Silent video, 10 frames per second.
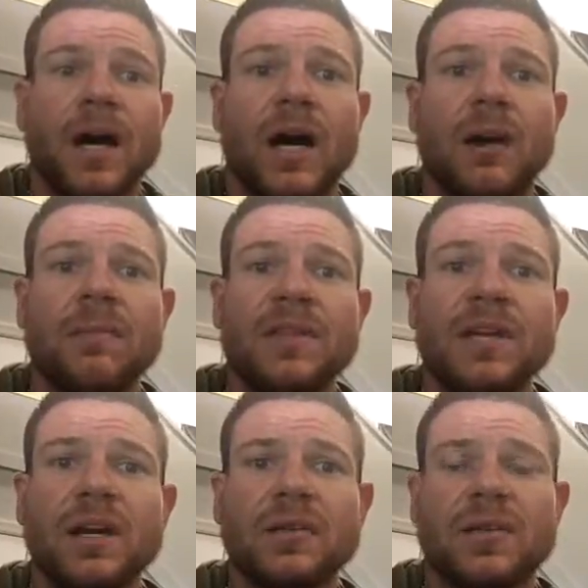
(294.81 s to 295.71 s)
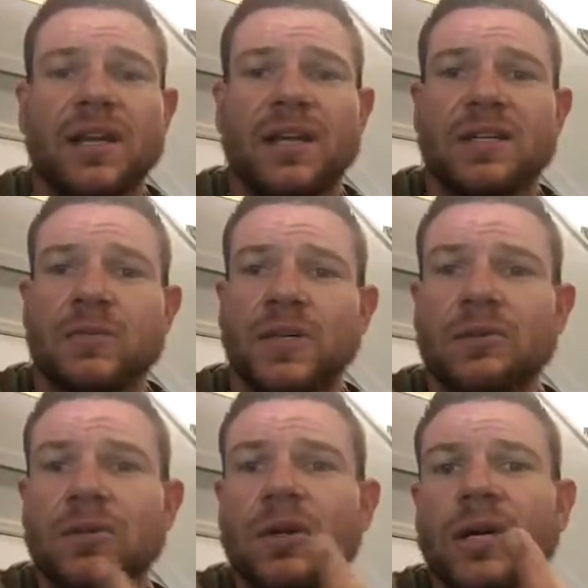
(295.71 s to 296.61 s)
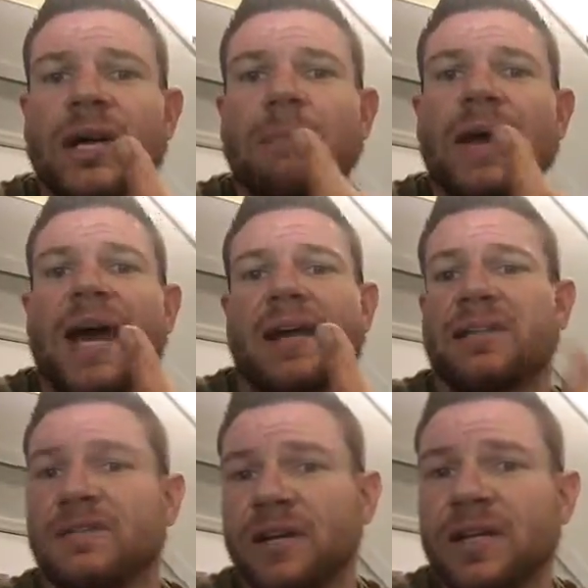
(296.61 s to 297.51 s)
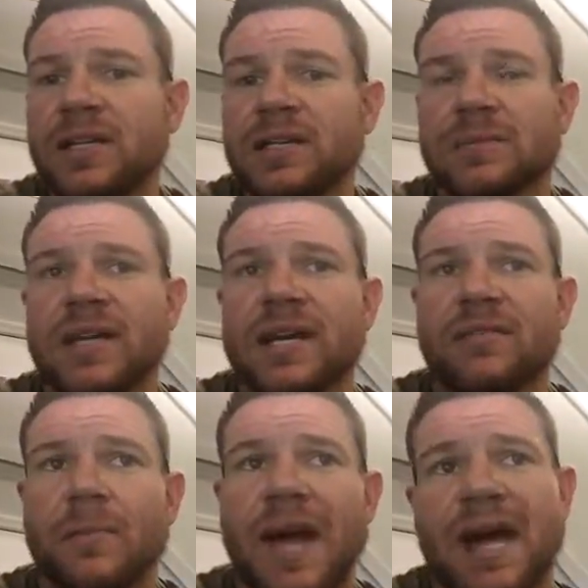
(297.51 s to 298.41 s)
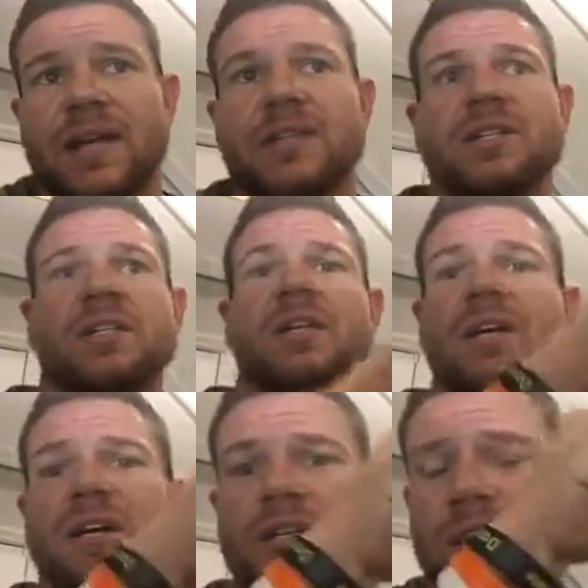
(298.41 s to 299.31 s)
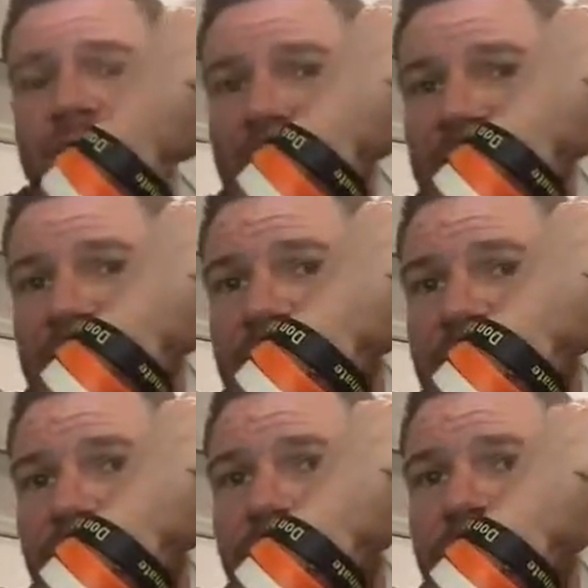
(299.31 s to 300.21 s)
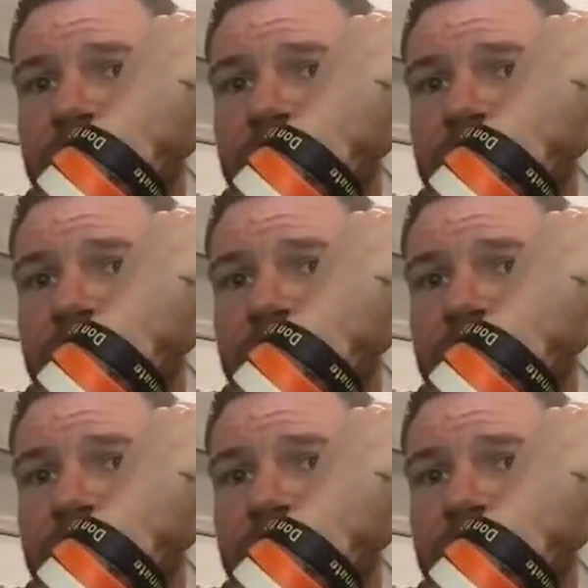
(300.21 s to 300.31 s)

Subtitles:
The other thing is when you look at a package, if you're eating something out of a package, you're gonna have